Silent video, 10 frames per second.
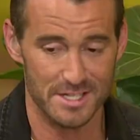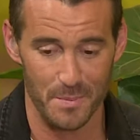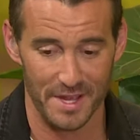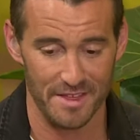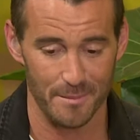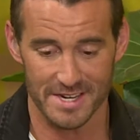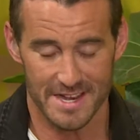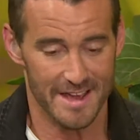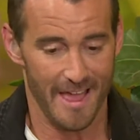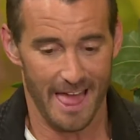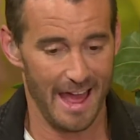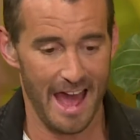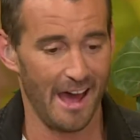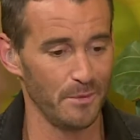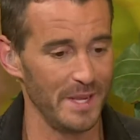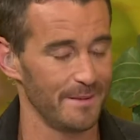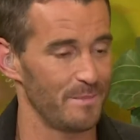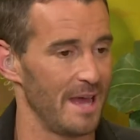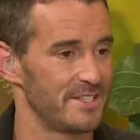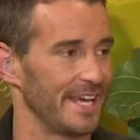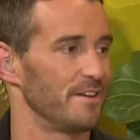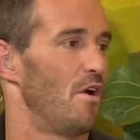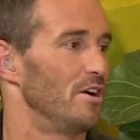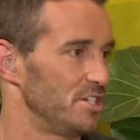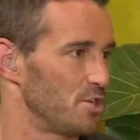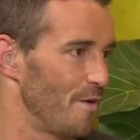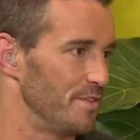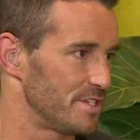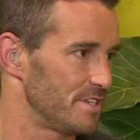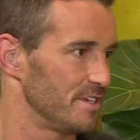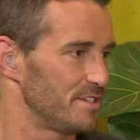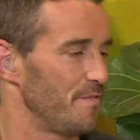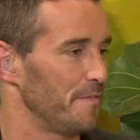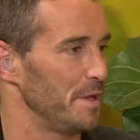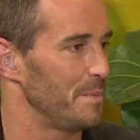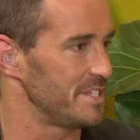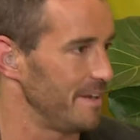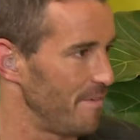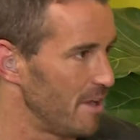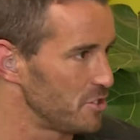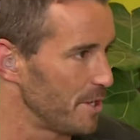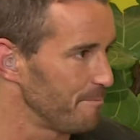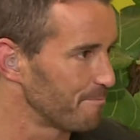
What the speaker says: is a big thing. But how do we take advantage of this 50% voucher?